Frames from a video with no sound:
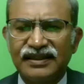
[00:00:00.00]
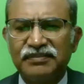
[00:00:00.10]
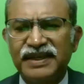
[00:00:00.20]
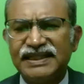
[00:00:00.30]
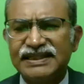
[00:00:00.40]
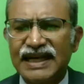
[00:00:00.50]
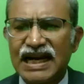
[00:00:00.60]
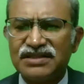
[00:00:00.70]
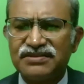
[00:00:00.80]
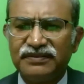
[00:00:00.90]
basic
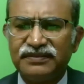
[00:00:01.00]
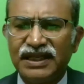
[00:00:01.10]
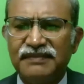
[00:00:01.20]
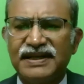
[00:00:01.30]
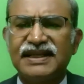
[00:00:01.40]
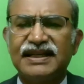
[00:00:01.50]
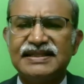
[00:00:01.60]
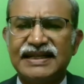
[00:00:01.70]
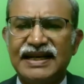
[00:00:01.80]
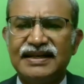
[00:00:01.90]
starts from the mother and
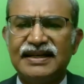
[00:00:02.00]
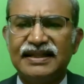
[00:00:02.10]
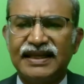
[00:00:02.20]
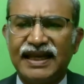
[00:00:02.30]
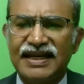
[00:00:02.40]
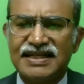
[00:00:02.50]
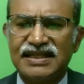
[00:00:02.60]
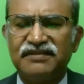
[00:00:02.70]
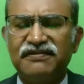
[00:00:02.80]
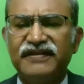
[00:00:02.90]
child healthcare itself,